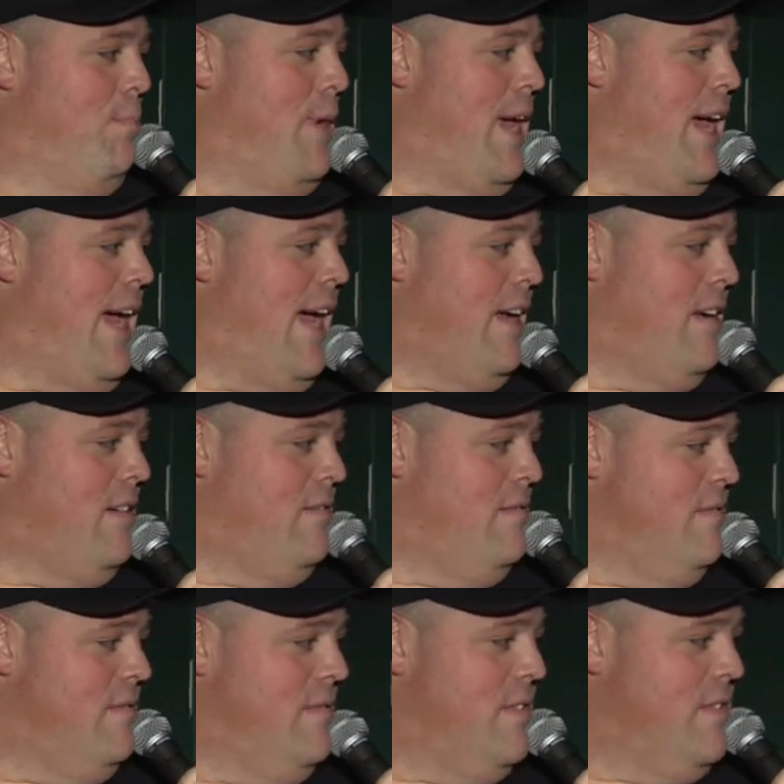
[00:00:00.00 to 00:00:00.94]
I'm back.
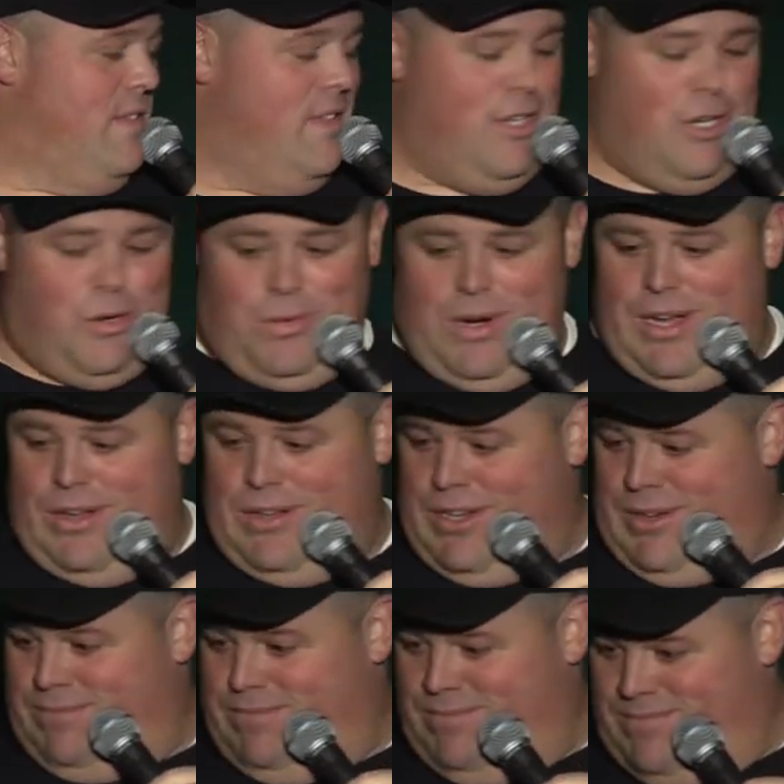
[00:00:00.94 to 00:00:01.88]
You're
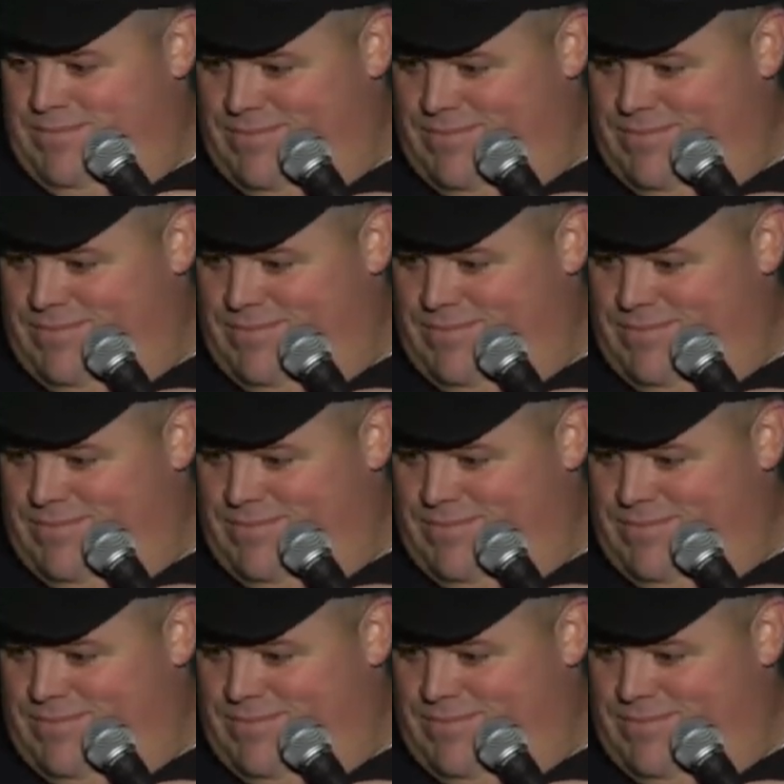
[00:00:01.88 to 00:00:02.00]
welcome.